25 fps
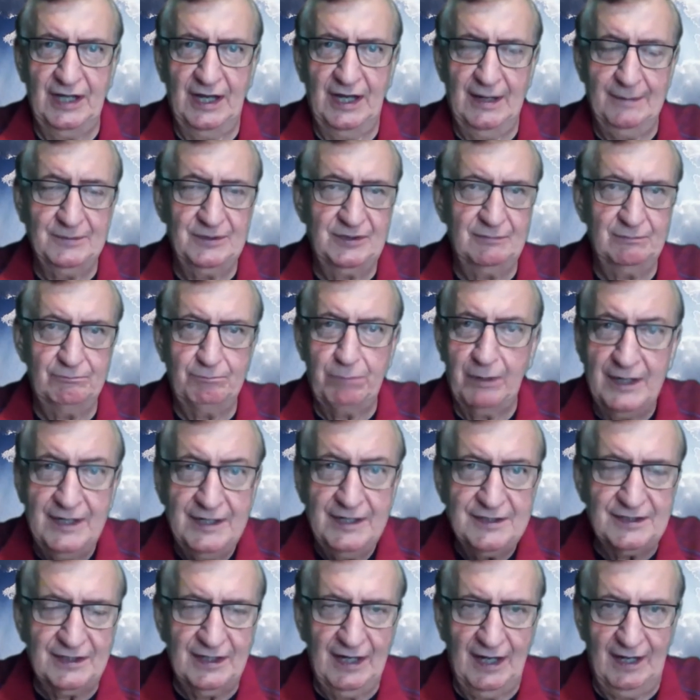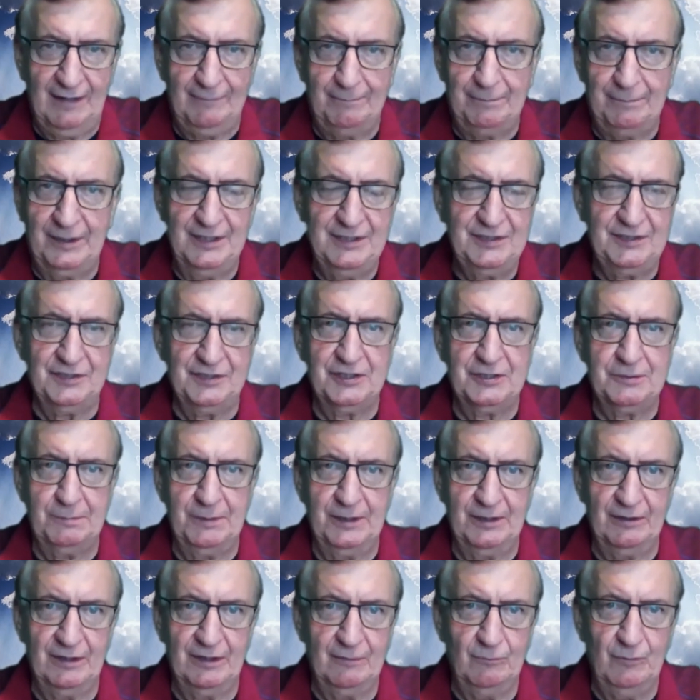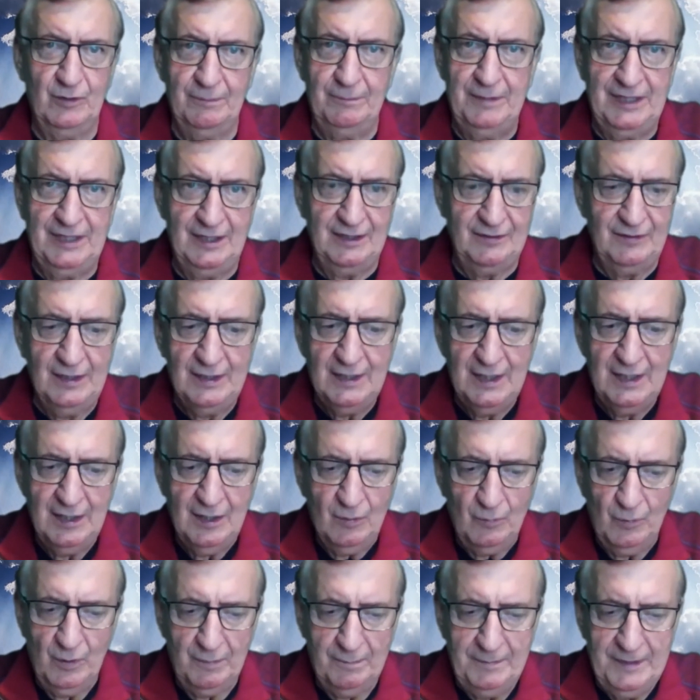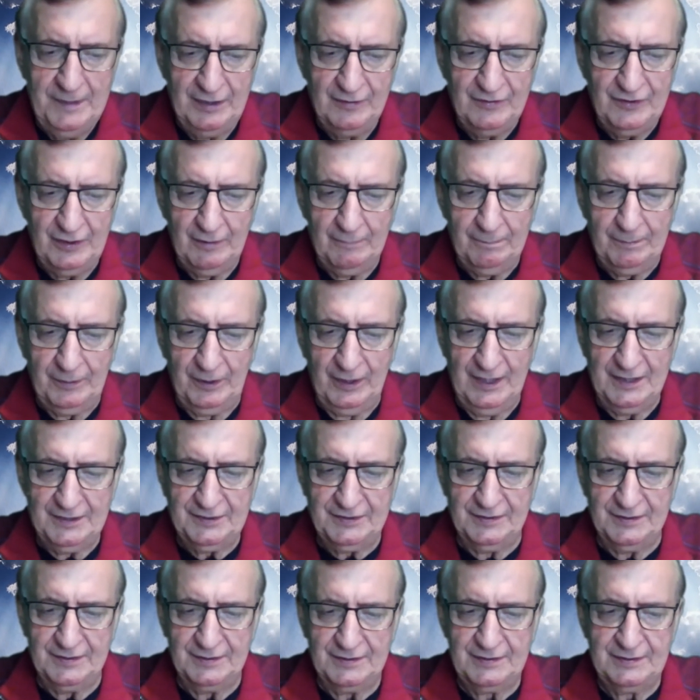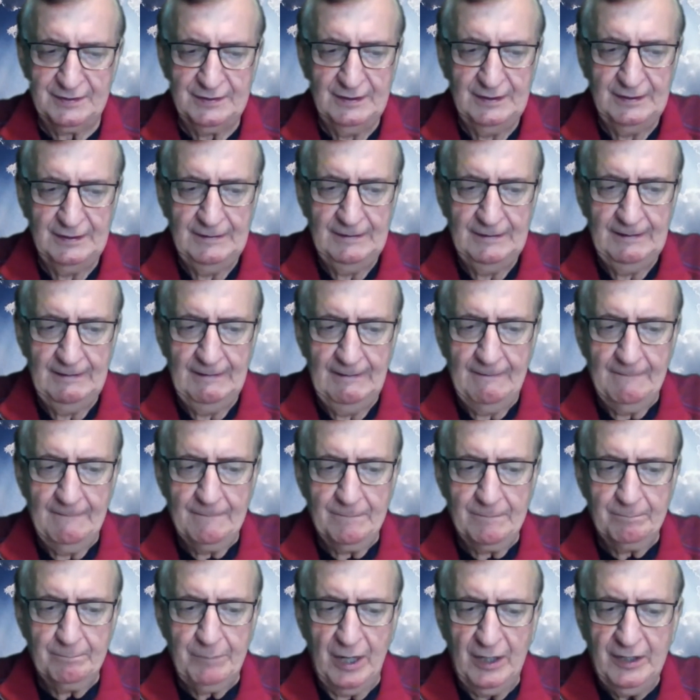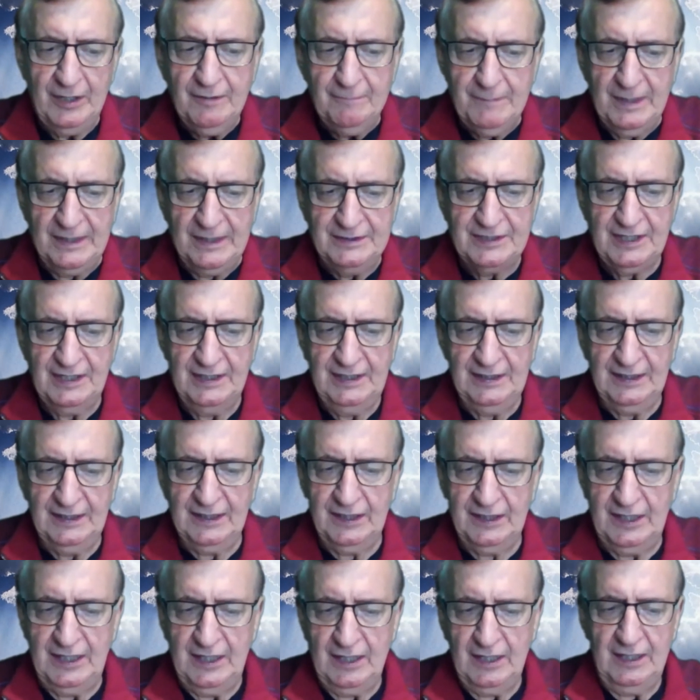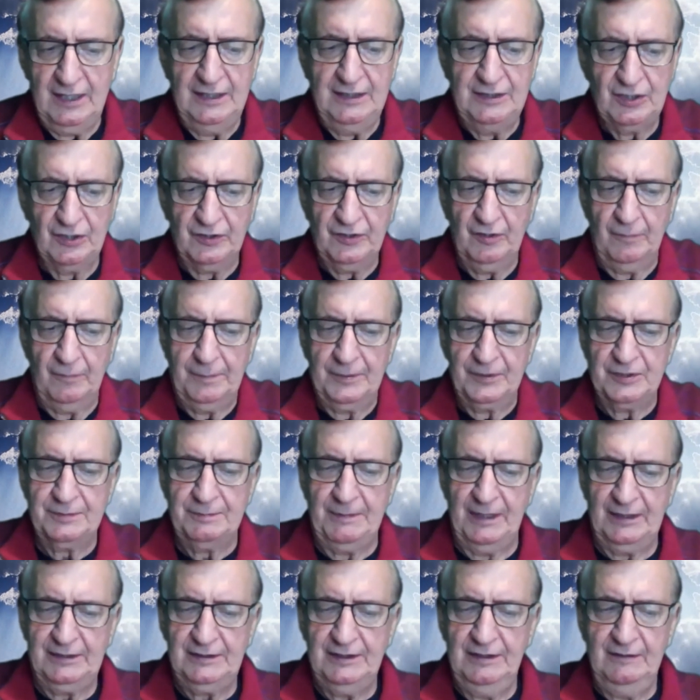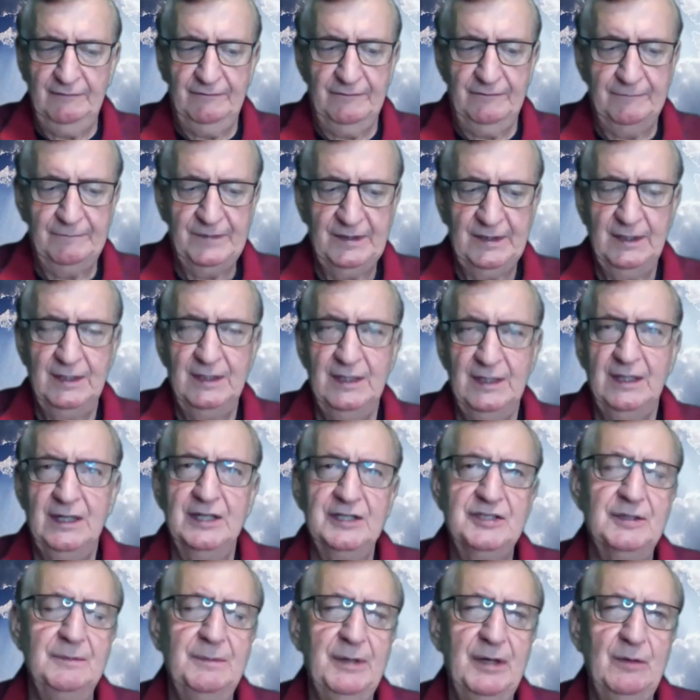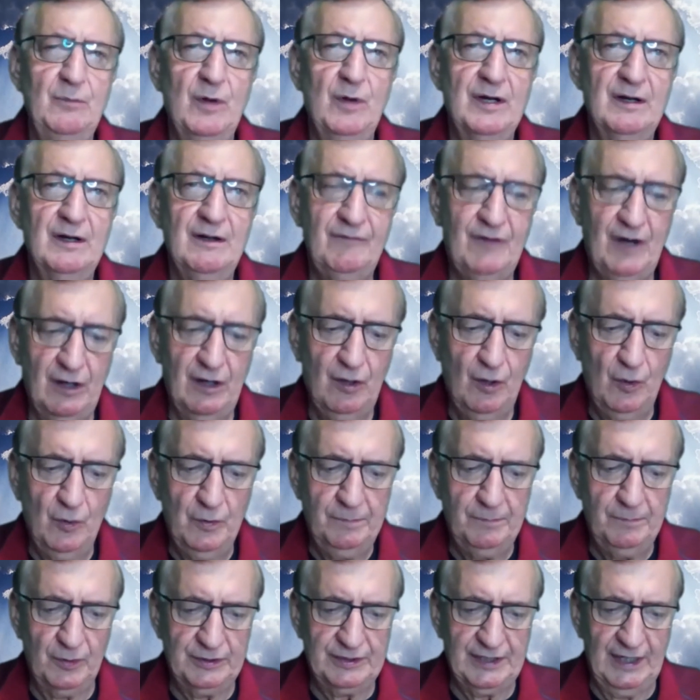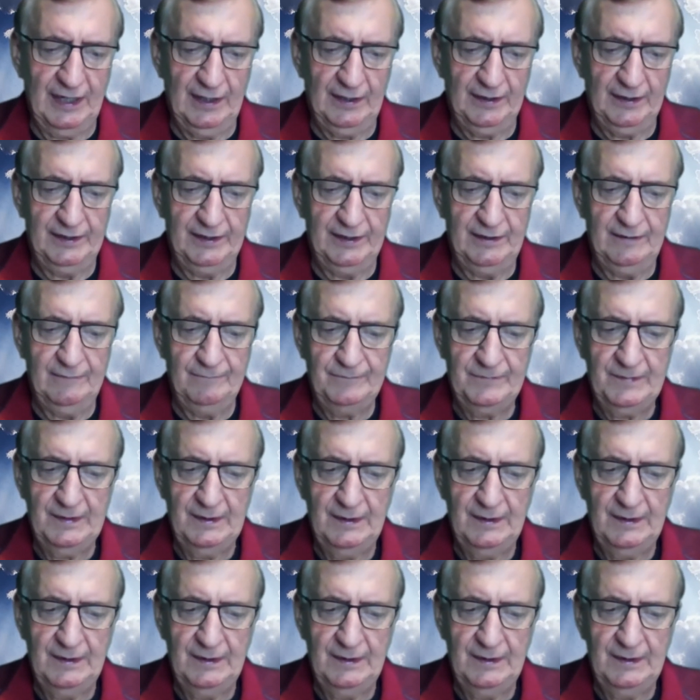times, praise God, praise the Spirit. We'll be in their presence. Part of maintaining an eternal perspective is to beware of our own mortality.